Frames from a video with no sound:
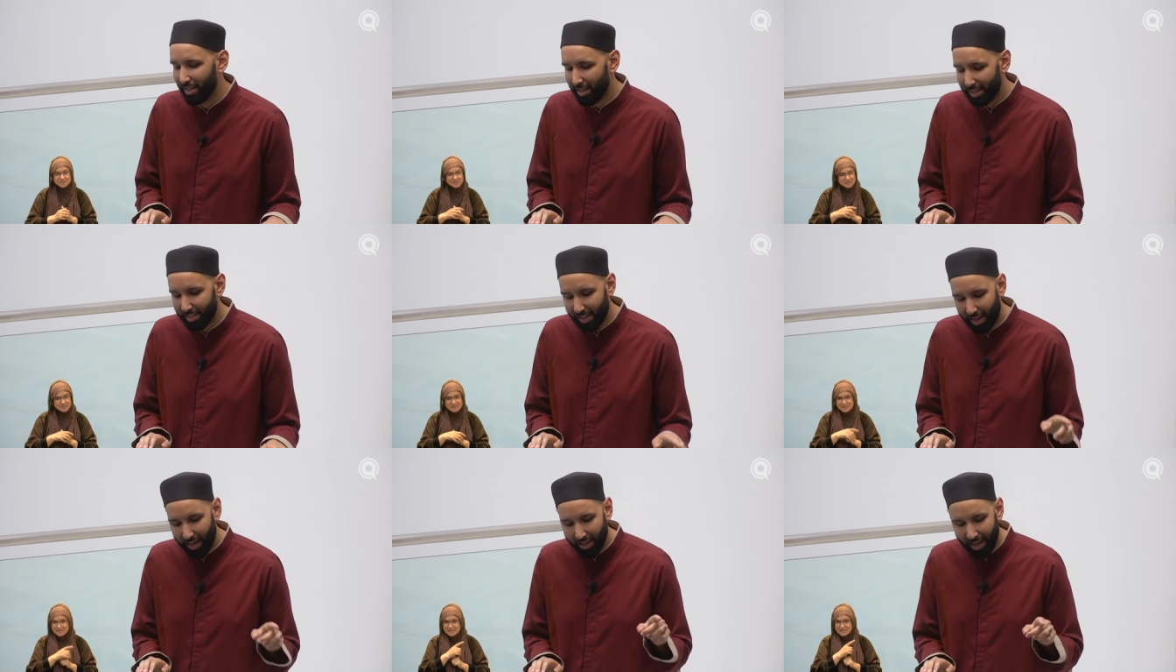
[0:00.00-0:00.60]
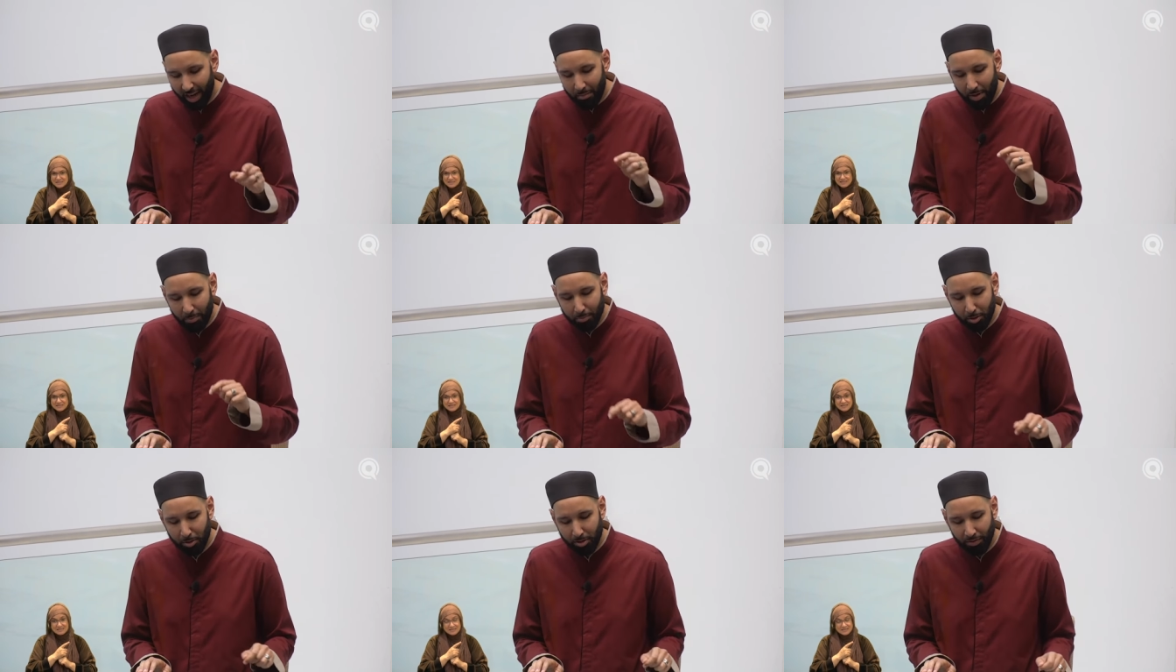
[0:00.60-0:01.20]
He said, I came
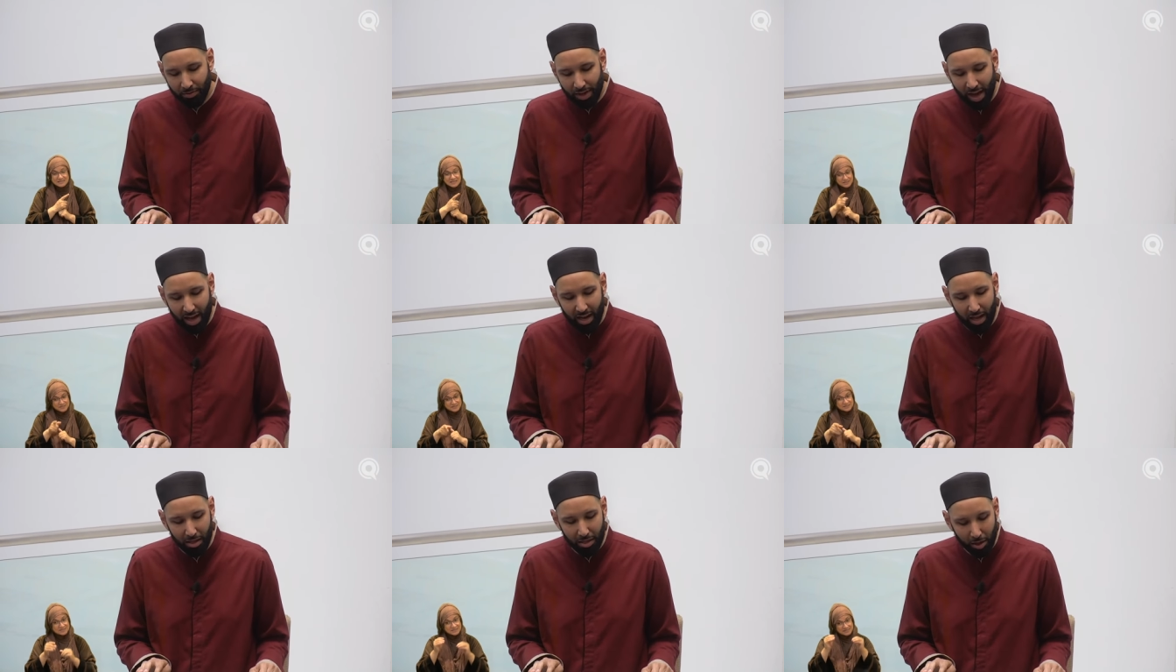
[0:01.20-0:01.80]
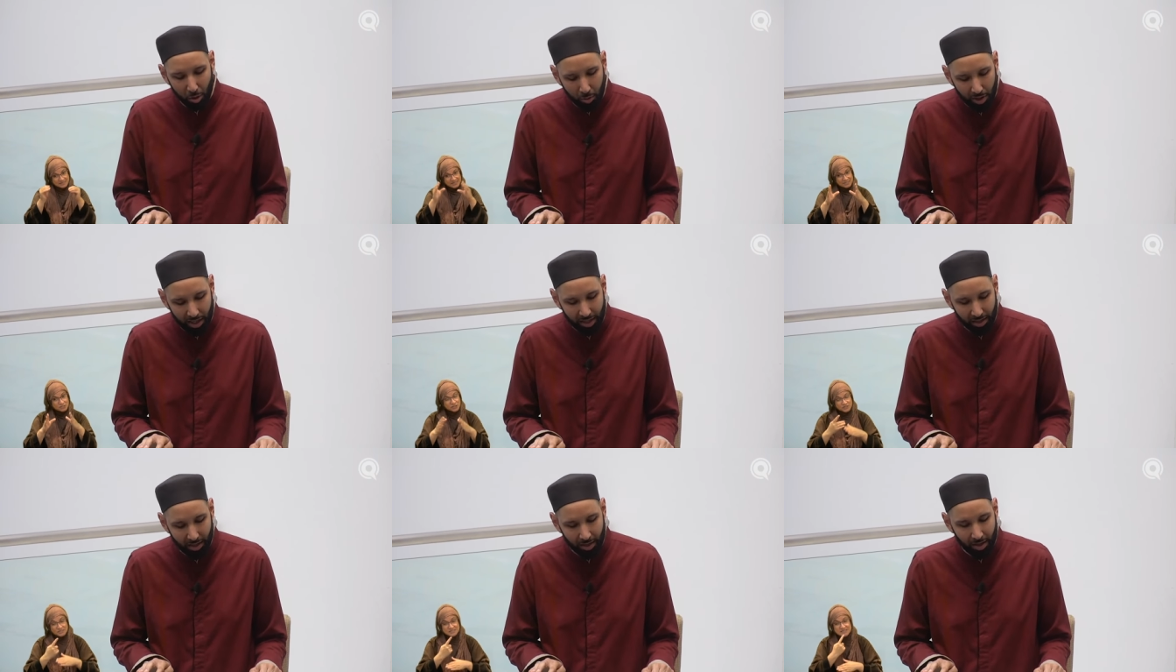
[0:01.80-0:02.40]
up to Sufyan al-Thawri